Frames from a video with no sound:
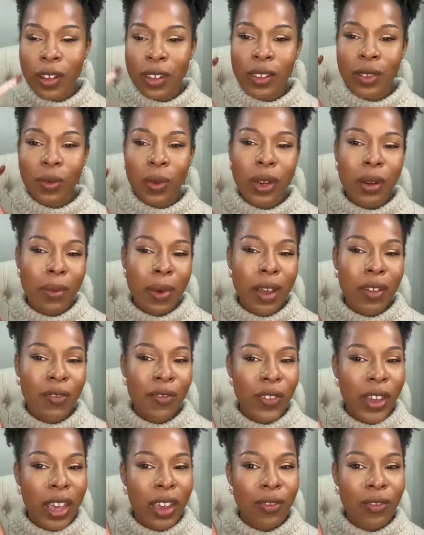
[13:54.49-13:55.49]
It's one of my
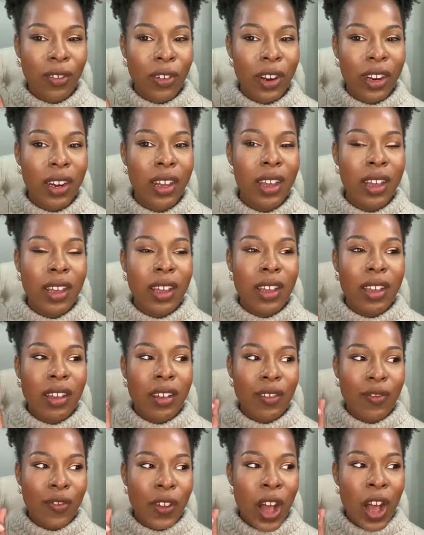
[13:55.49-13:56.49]
favorite
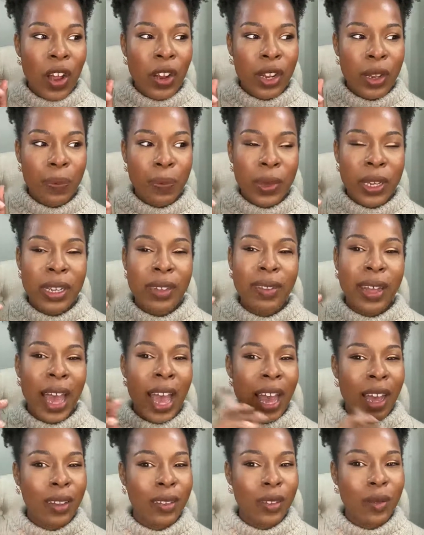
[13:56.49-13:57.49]
fall lippies. I
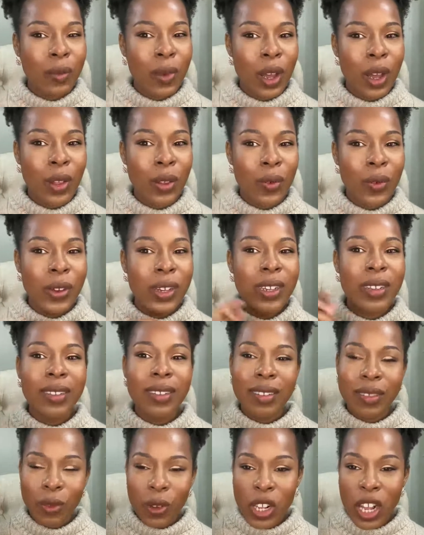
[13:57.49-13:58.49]
have some other
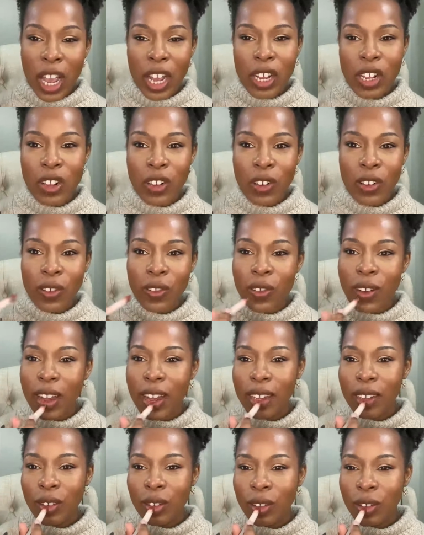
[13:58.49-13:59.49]
ones which I can show you
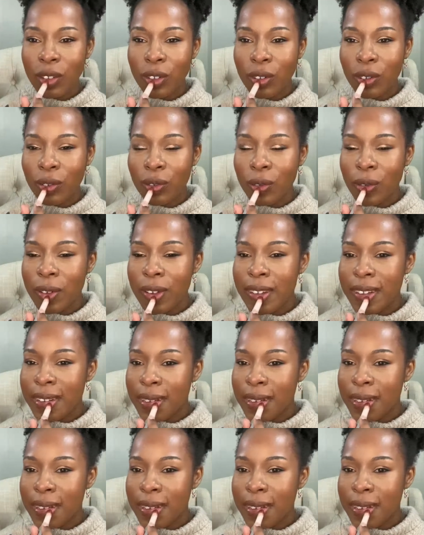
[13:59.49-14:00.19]
guys too.